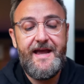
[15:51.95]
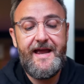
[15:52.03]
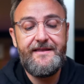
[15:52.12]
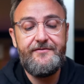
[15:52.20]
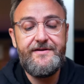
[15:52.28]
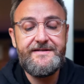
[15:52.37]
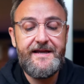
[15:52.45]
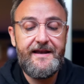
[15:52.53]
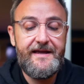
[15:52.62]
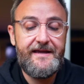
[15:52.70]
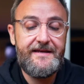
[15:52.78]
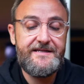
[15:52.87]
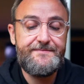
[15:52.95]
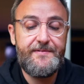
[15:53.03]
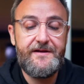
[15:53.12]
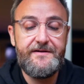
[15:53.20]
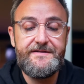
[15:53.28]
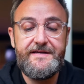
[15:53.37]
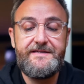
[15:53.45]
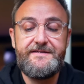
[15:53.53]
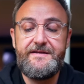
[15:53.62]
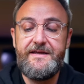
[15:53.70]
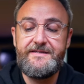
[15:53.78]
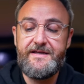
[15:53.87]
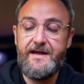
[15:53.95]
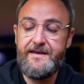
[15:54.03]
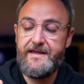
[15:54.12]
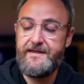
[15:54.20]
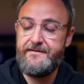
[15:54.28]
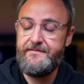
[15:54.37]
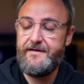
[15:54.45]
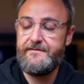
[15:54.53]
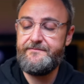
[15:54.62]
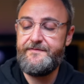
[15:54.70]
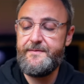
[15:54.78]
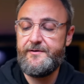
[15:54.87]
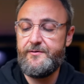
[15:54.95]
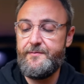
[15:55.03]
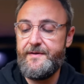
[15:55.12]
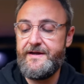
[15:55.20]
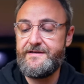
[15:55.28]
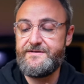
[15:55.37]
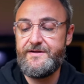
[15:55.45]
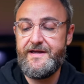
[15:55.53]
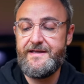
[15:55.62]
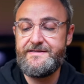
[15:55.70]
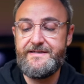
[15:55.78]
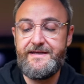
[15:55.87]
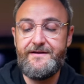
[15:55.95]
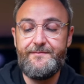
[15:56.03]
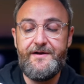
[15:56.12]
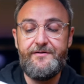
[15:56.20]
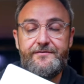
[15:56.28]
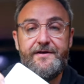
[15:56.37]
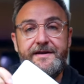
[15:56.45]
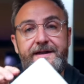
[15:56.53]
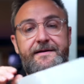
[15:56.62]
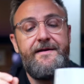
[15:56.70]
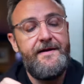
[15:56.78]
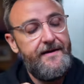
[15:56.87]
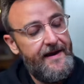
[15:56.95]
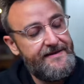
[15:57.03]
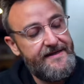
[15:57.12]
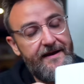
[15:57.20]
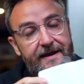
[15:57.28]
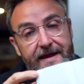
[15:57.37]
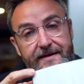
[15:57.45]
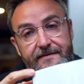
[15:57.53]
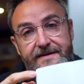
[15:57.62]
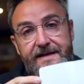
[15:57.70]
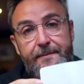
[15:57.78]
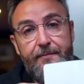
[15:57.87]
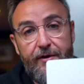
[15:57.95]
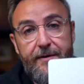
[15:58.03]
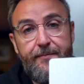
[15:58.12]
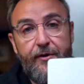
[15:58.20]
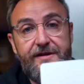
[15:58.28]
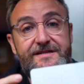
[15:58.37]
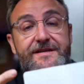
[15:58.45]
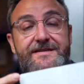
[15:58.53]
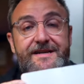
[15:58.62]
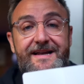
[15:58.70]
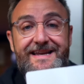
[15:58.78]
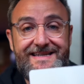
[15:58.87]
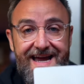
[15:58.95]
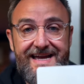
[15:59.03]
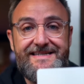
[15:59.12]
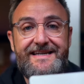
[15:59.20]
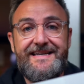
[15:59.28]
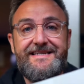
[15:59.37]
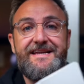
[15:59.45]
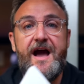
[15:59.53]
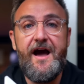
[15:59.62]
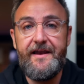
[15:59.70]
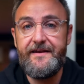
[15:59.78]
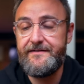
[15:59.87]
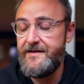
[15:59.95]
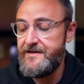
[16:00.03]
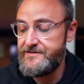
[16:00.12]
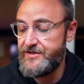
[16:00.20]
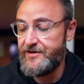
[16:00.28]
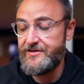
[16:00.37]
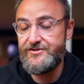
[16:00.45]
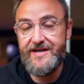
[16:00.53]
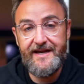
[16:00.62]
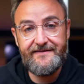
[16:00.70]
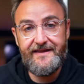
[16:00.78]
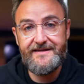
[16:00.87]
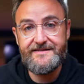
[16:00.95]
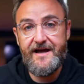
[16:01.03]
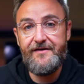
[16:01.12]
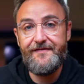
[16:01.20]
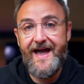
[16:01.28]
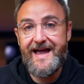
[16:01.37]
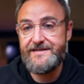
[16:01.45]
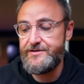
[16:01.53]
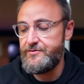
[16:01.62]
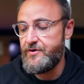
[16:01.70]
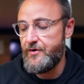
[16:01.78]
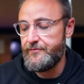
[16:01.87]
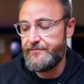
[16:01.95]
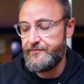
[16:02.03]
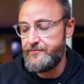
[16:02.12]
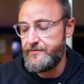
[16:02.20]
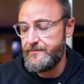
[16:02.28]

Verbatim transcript: And the reason I like it is because it's it's got a, I'll flip to a page so you can't see any of my own writing. It's got a, it's got bullet points. It's got a task list on it. So you can check things off as you go through